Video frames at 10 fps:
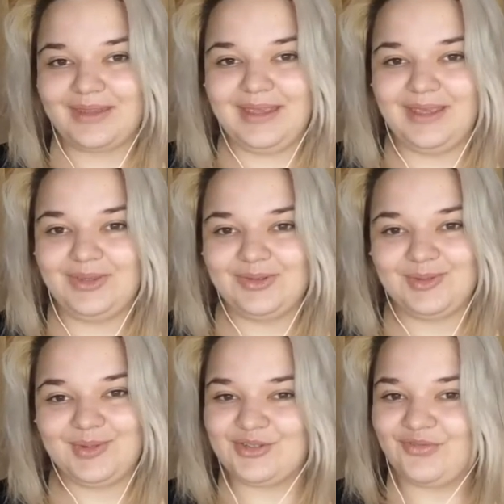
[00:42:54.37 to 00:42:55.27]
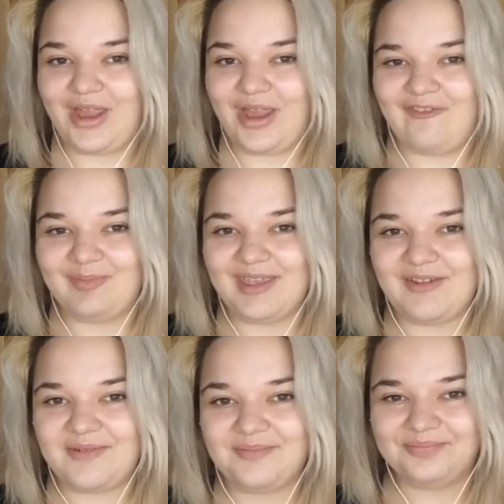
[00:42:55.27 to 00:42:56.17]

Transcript: Thank you so much for having me here.